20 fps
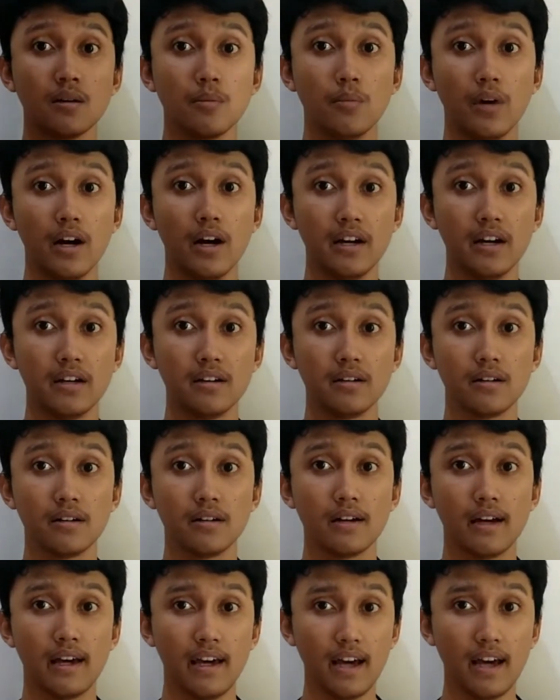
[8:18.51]
by
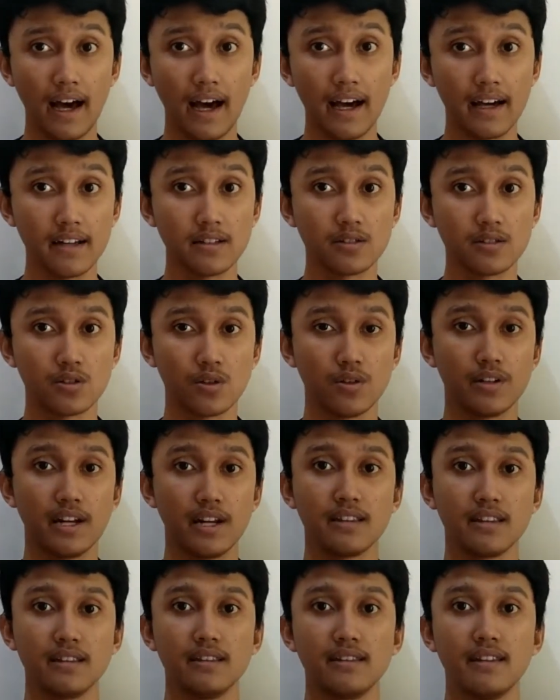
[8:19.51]
AI so
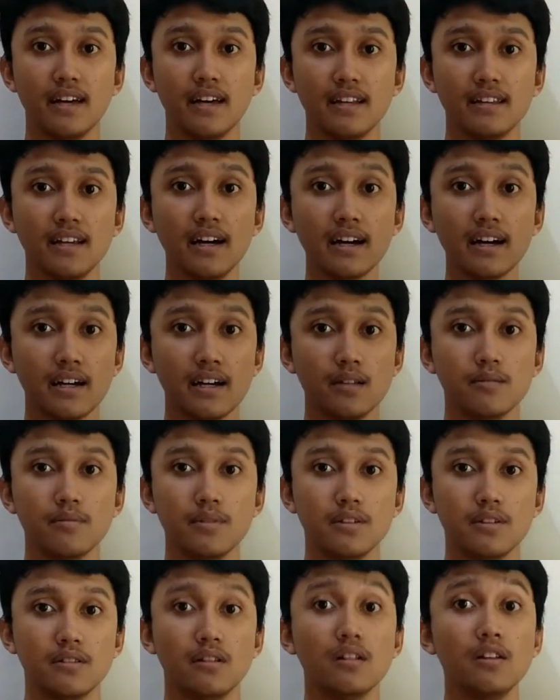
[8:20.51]
that data can
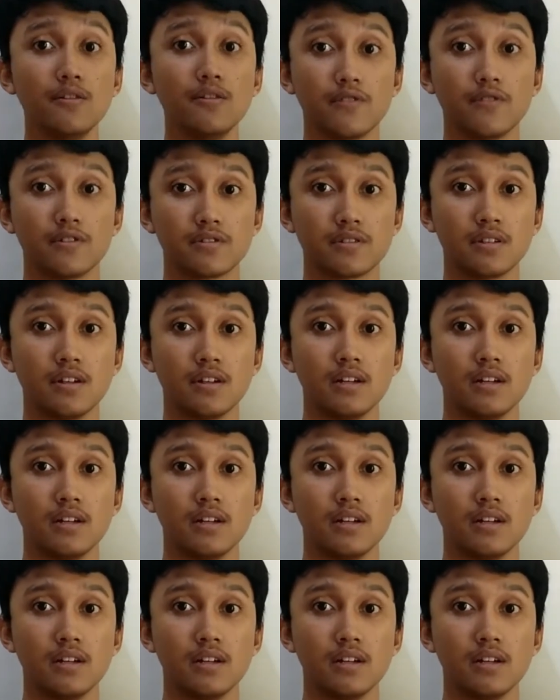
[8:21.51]
be delivered